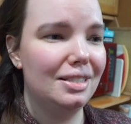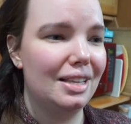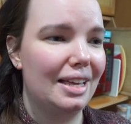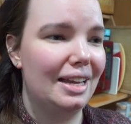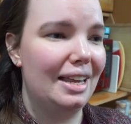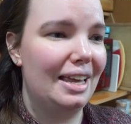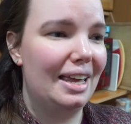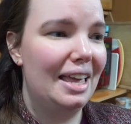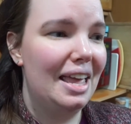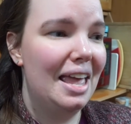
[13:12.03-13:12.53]

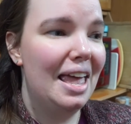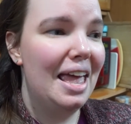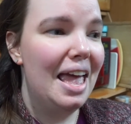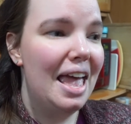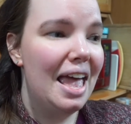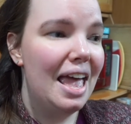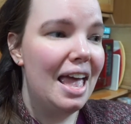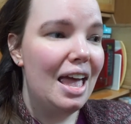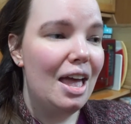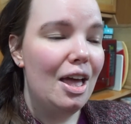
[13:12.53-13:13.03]
and it
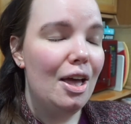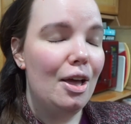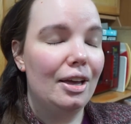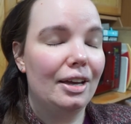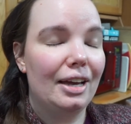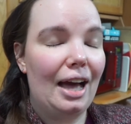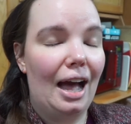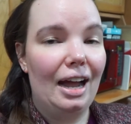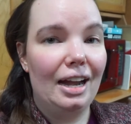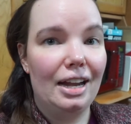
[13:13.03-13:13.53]

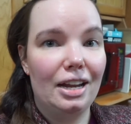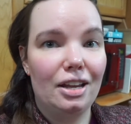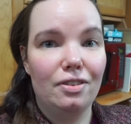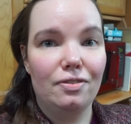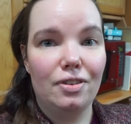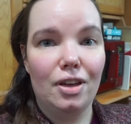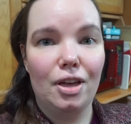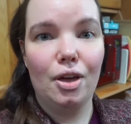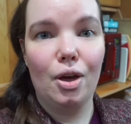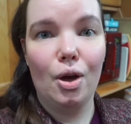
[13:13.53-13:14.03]
kind
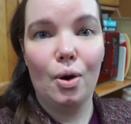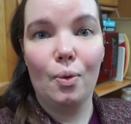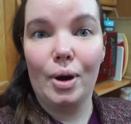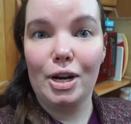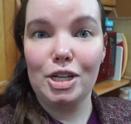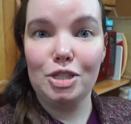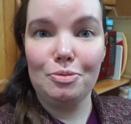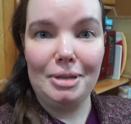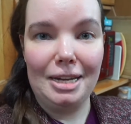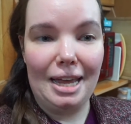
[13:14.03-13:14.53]
of
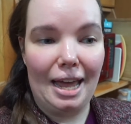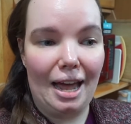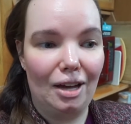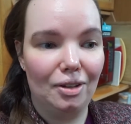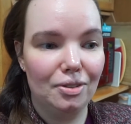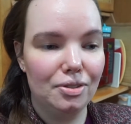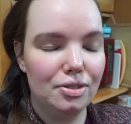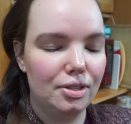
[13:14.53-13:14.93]
wears me down.